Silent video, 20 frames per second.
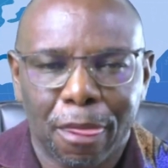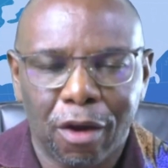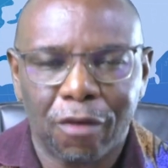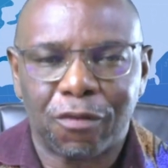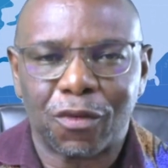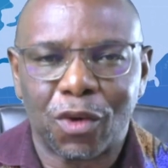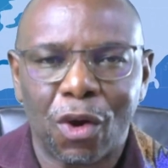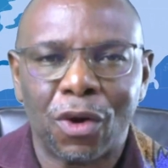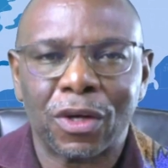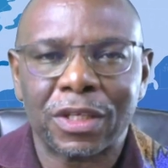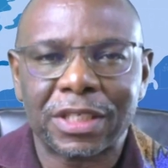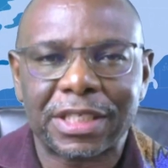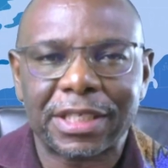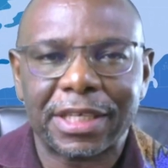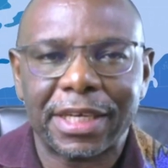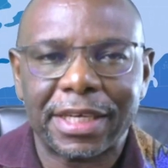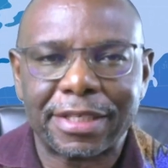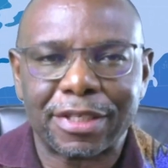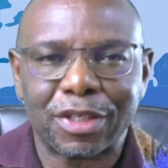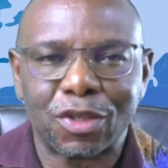Of course,
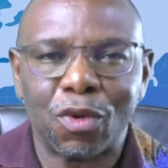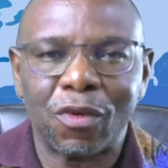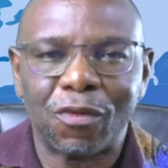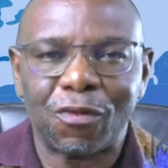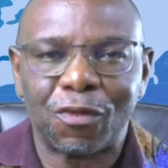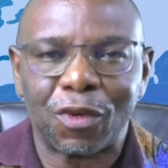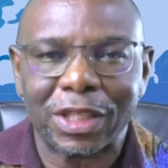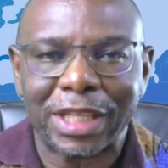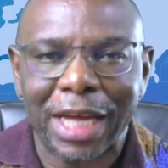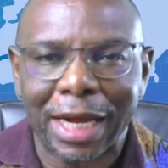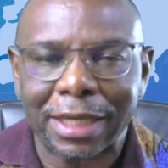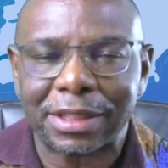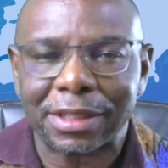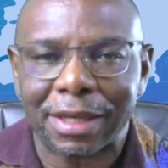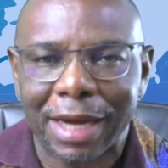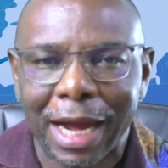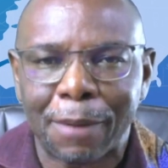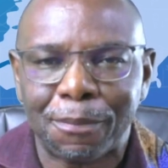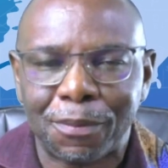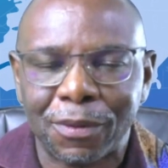it's good for that
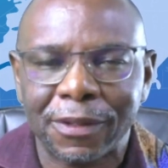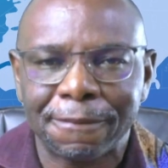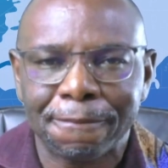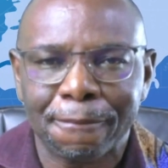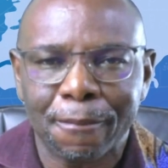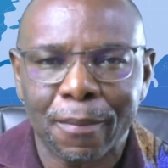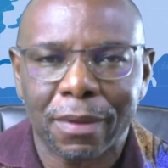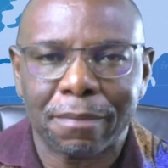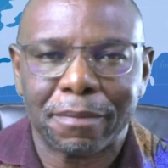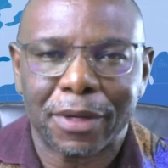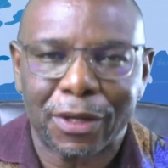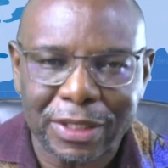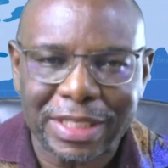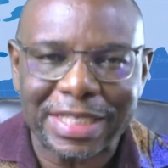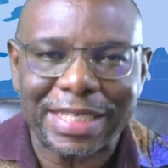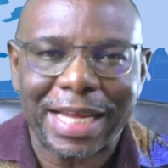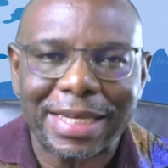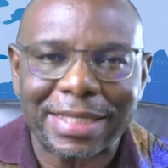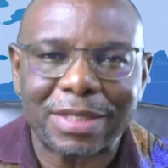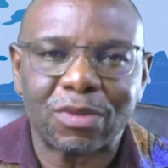to happen
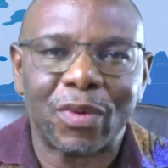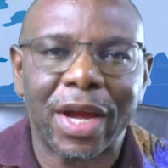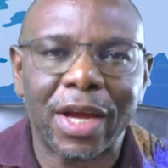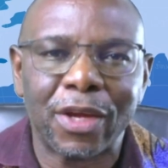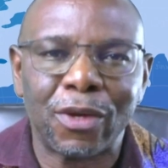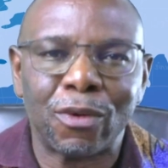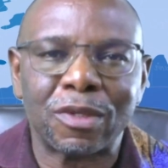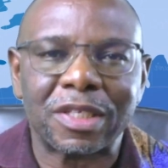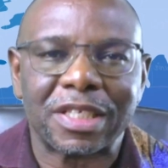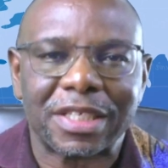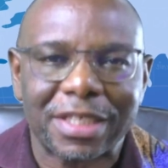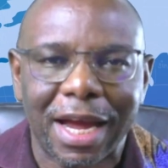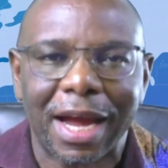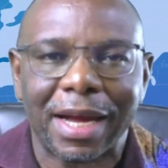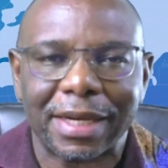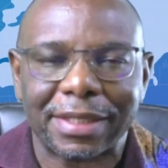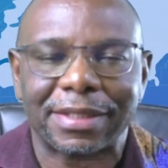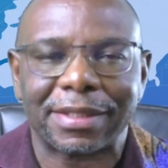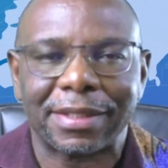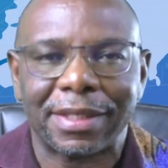because that's where you
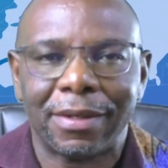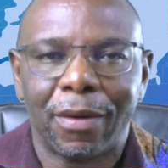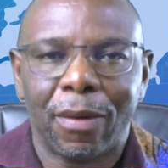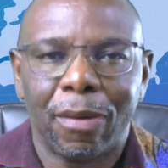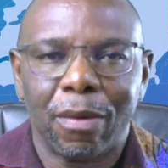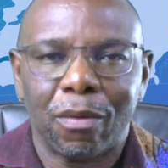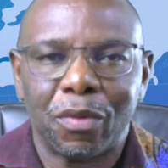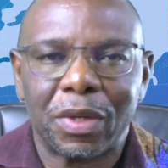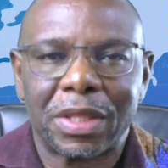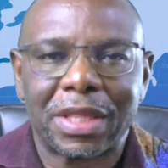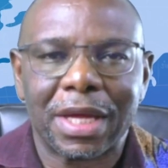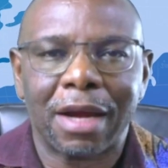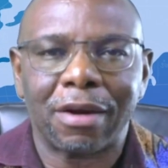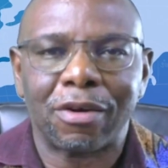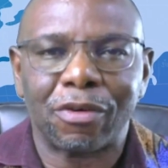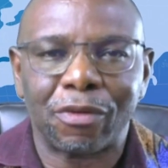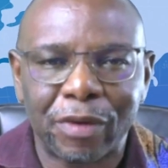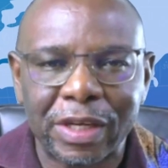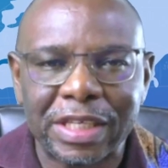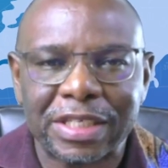start.
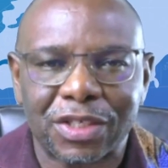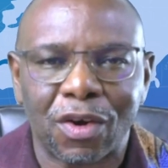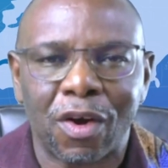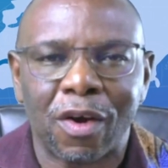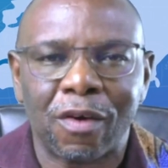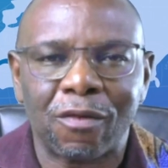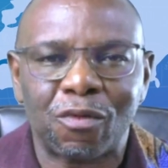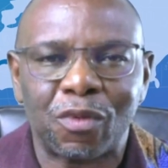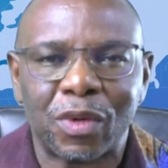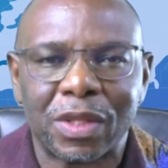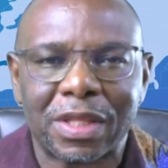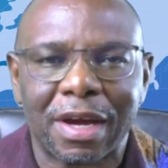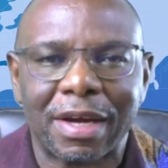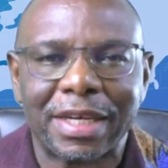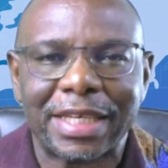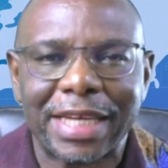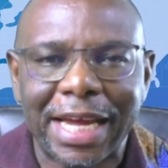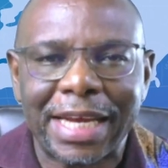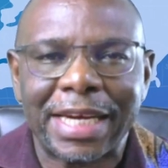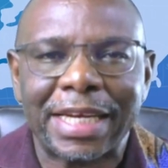Without resolve,
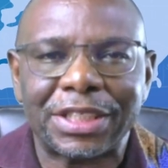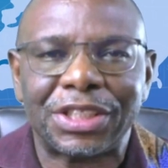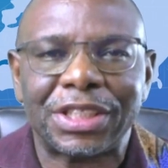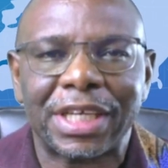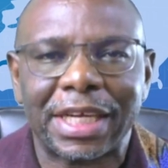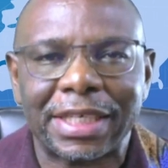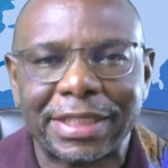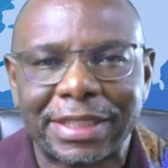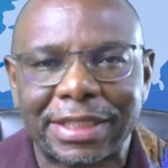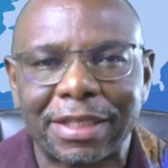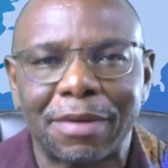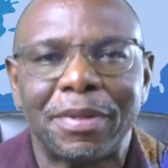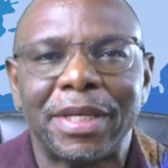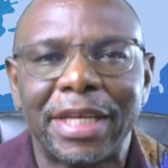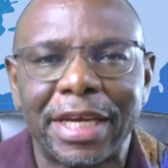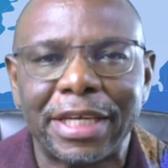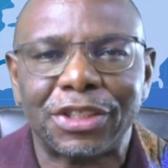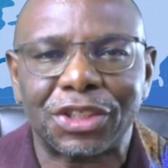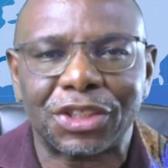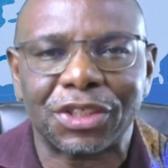without energy and
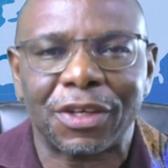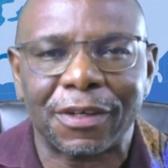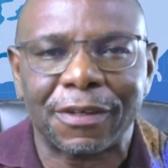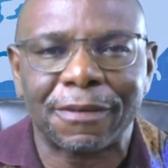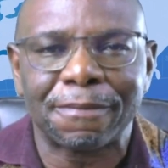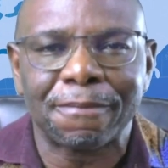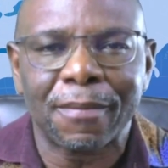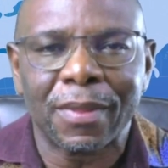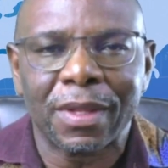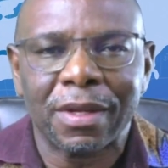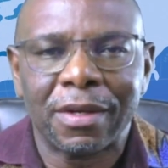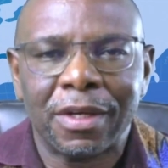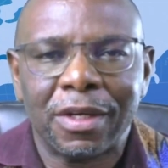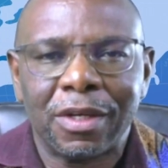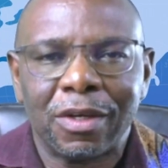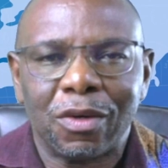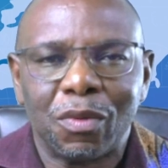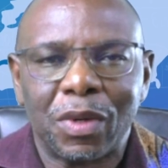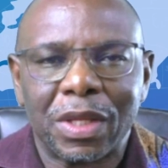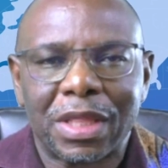determination,
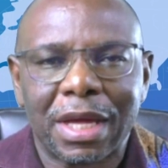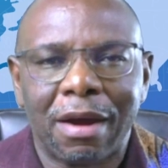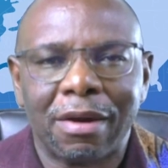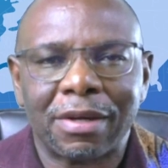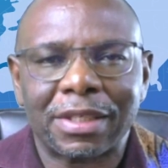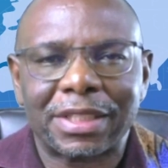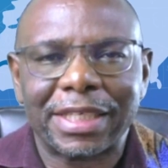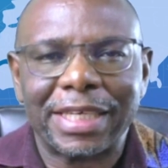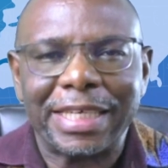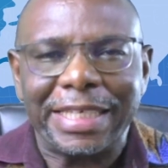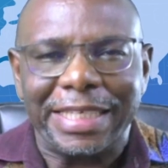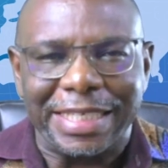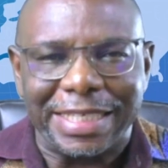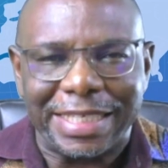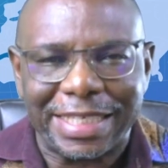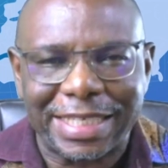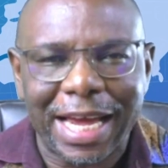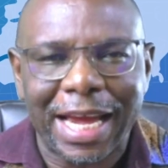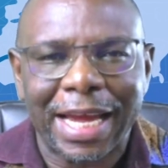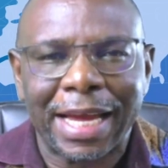without a
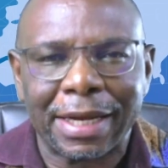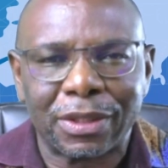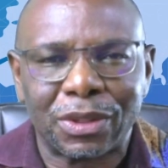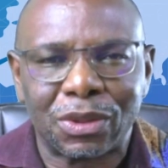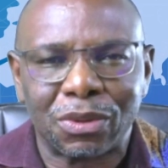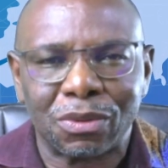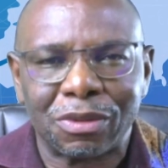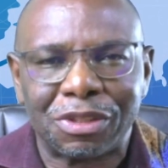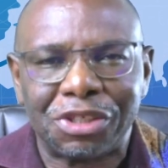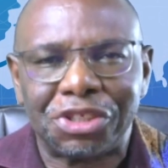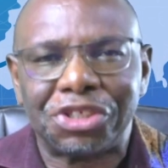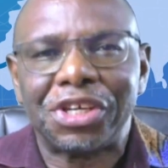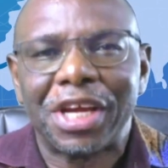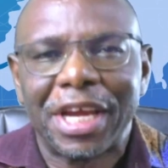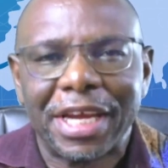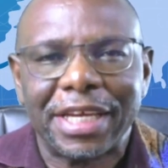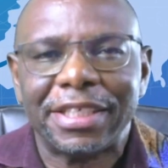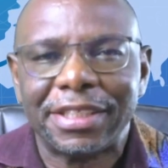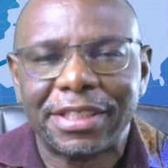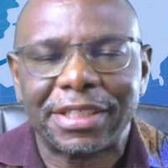desire to
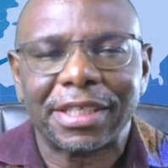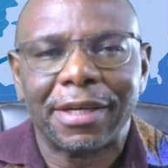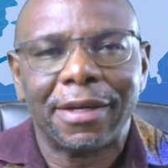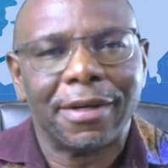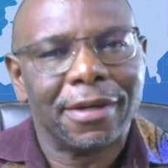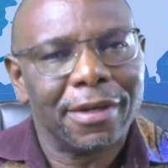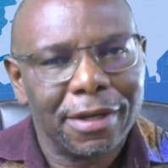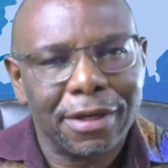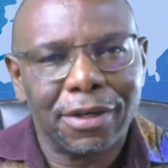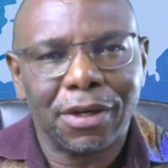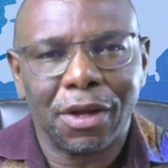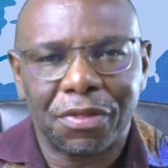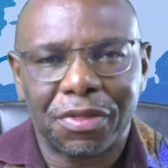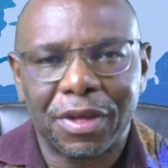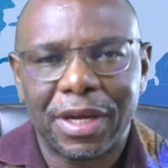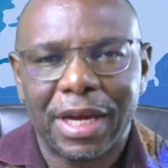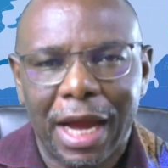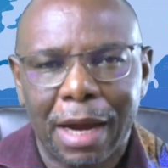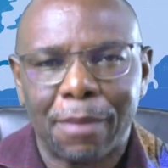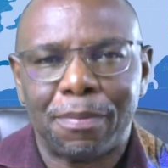change,
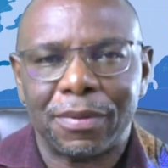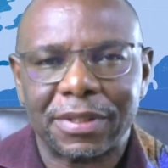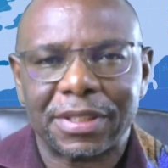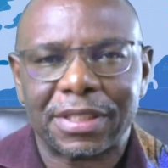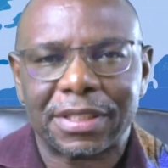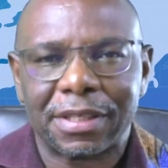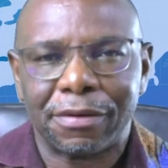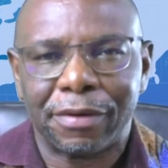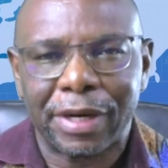nothing happens.